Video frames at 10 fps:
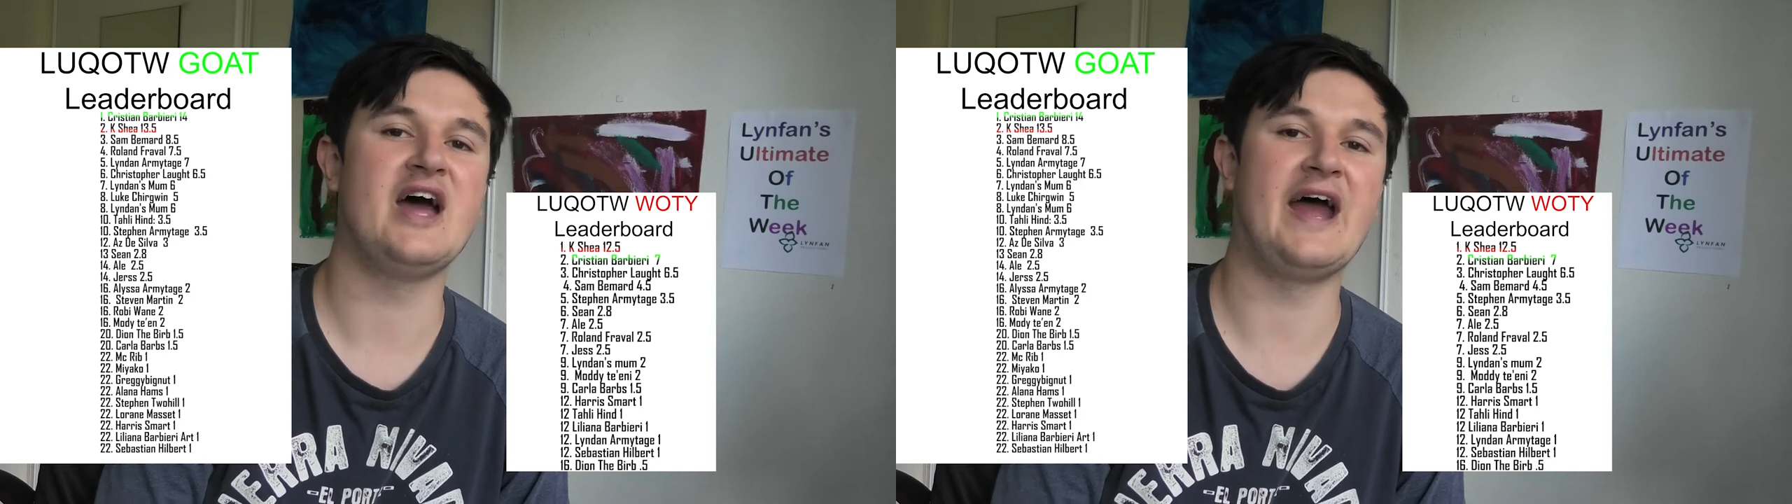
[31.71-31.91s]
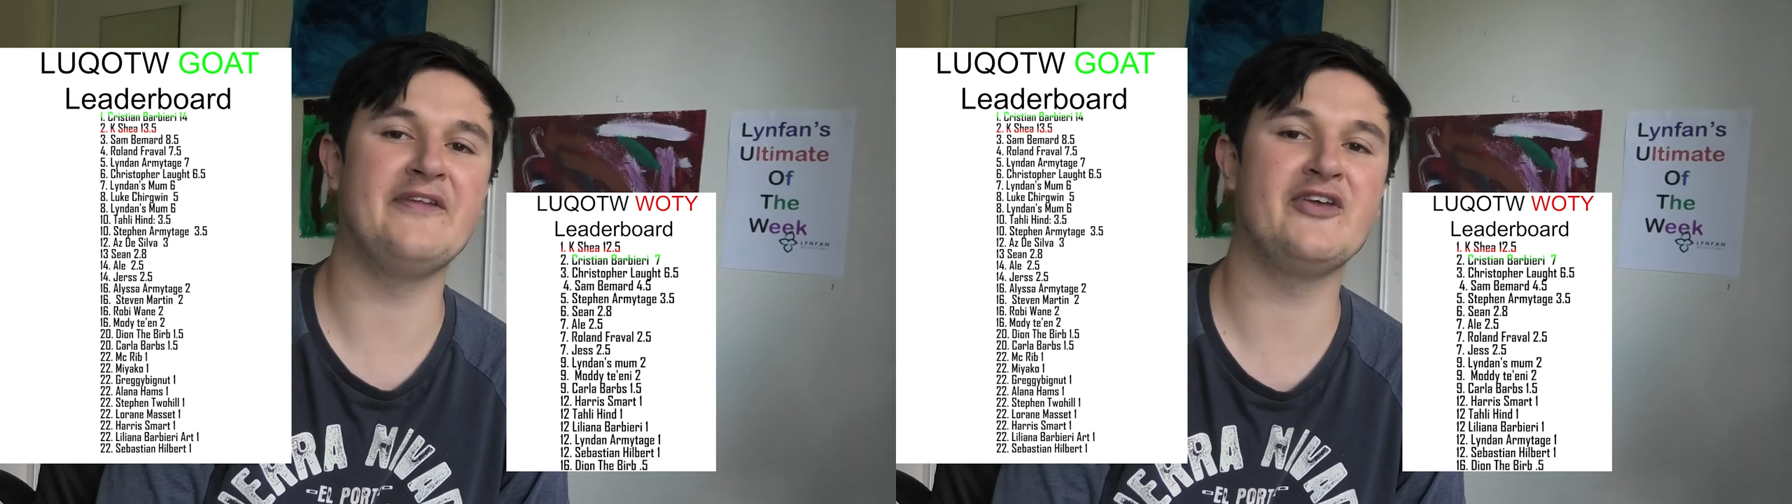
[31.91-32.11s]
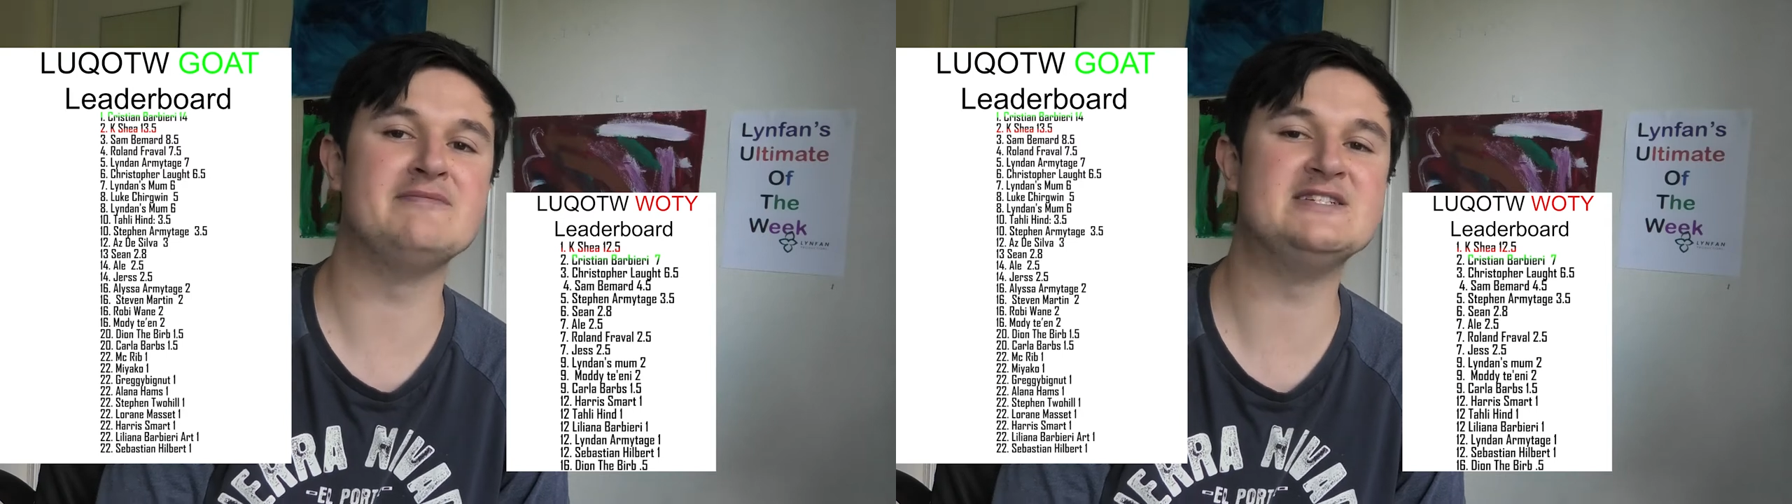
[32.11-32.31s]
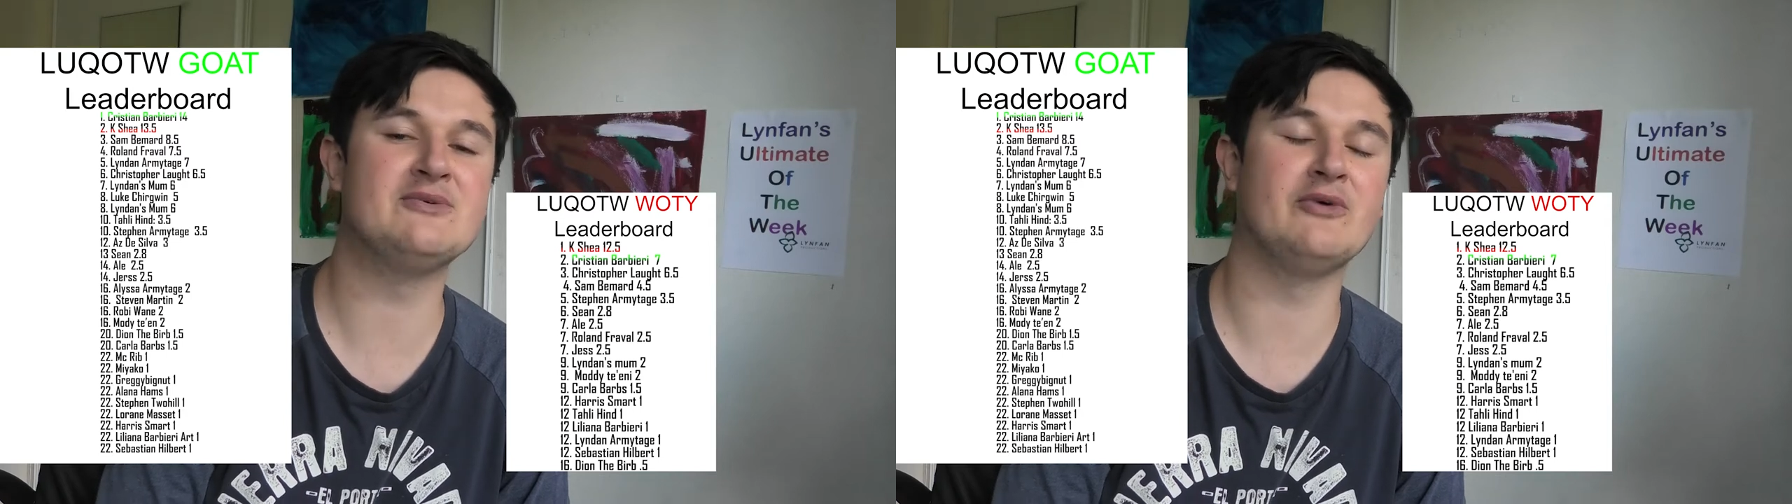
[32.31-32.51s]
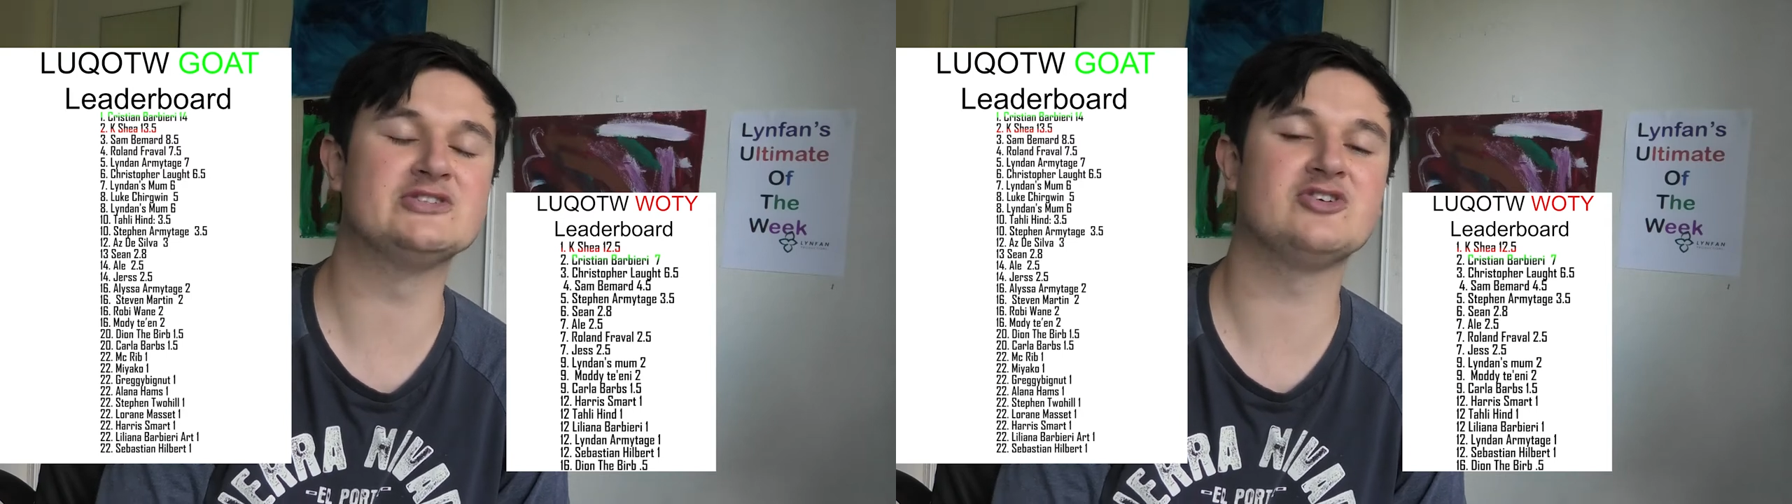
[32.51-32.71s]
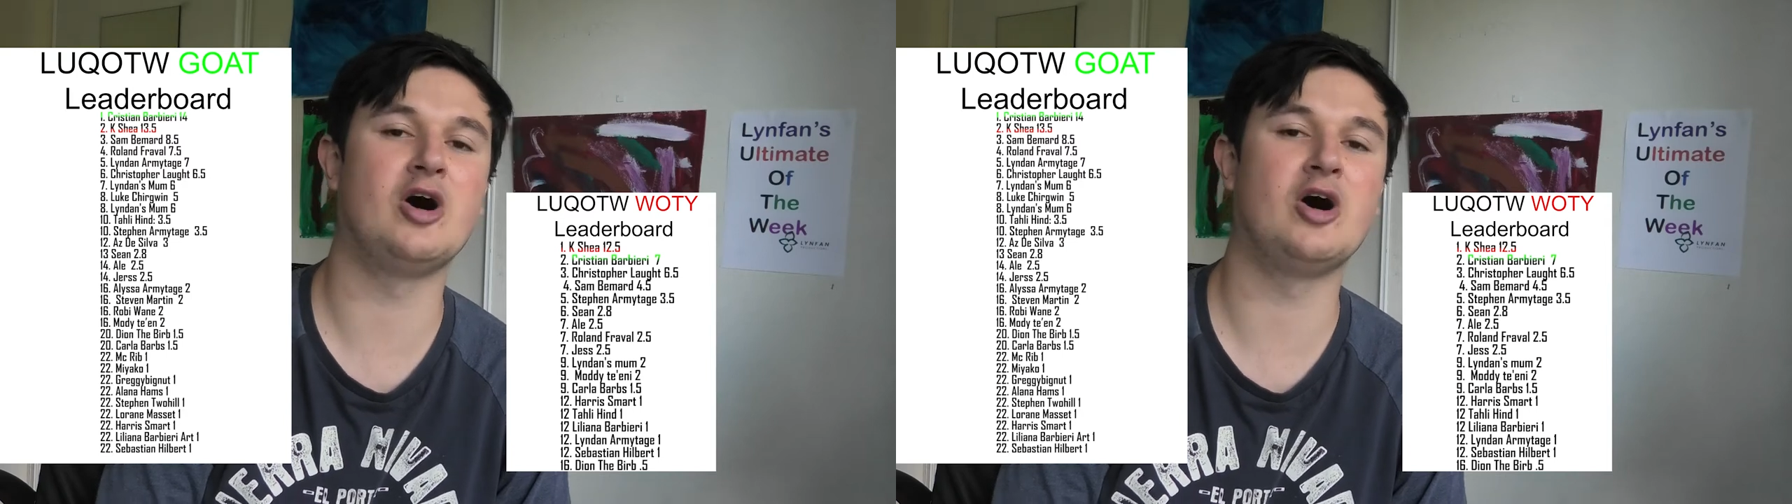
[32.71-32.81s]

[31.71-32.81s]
and those missing words are